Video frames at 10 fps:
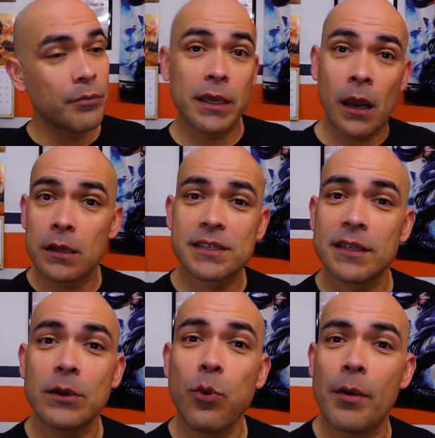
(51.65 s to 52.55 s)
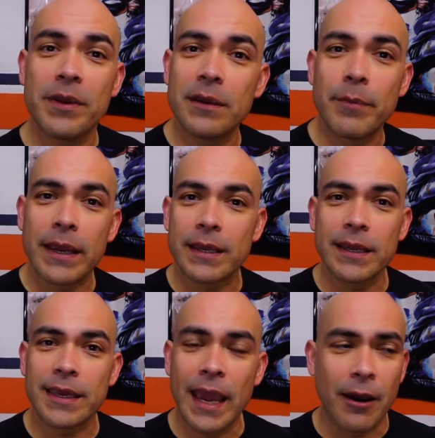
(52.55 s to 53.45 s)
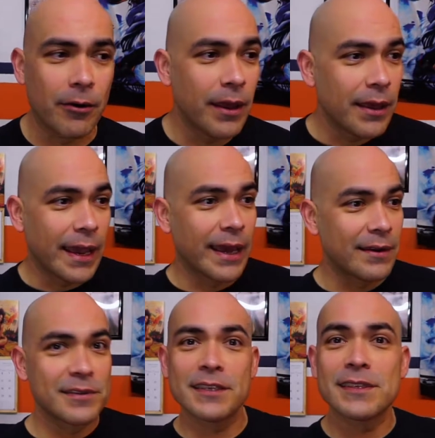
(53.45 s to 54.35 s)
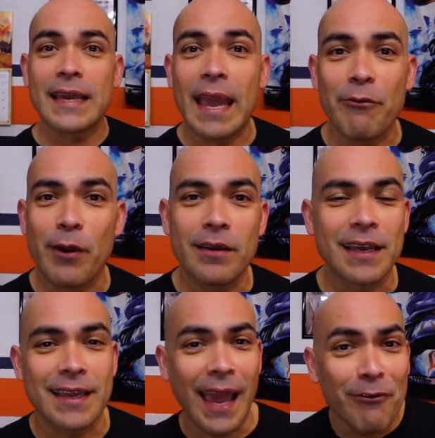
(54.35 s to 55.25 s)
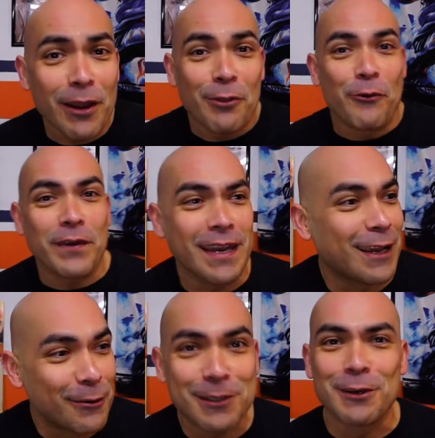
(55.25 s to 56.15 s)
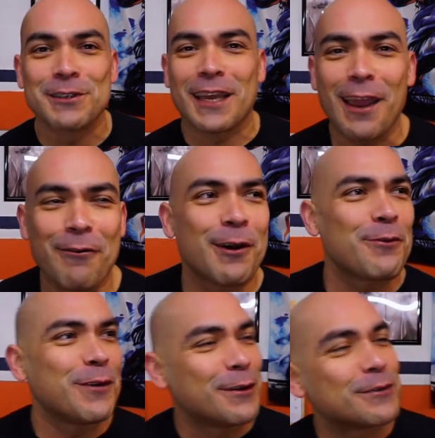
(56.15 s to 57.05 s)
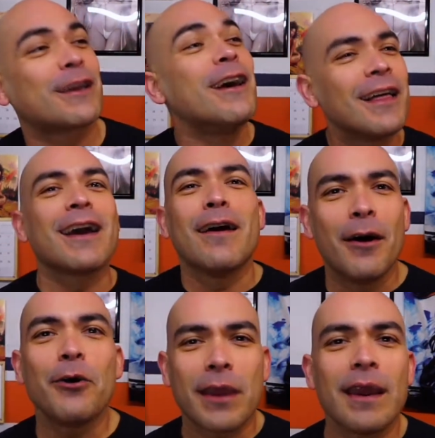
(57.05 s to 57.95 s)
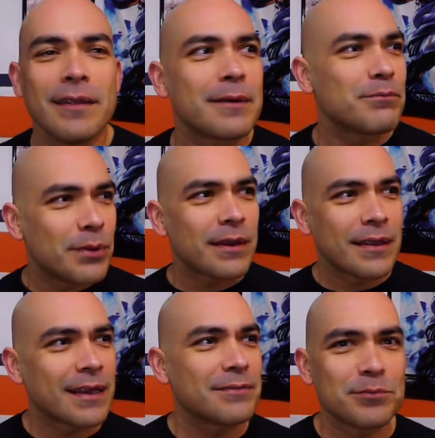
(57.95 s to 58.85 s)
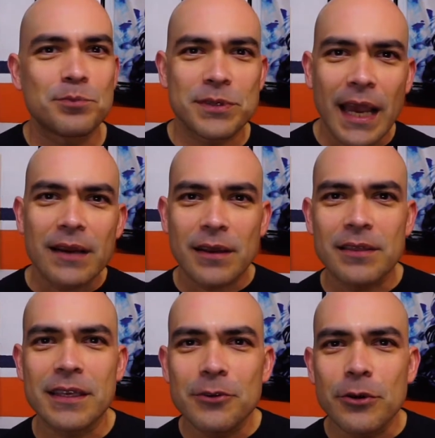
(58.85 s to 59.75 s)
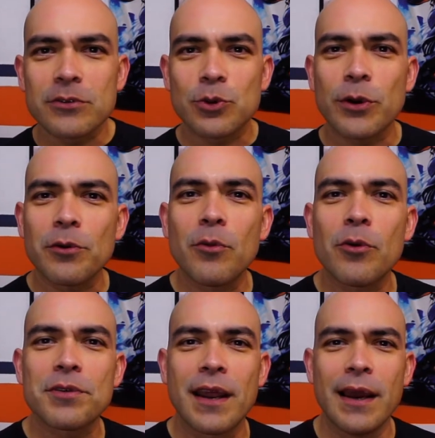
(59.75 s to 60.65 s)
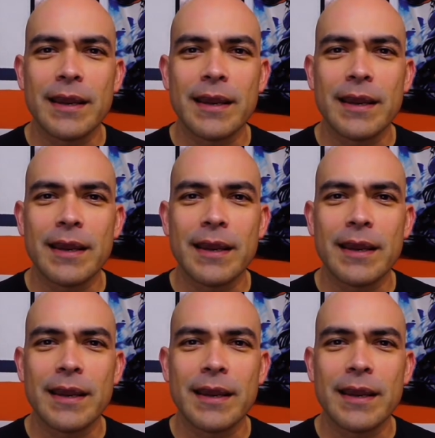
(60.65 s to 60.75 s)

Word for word: they constantly want me to make an account. And this is like every like every other video. Seriously, like every other video. It's like like okay, like but like Zach, I think you're on Twitter more than I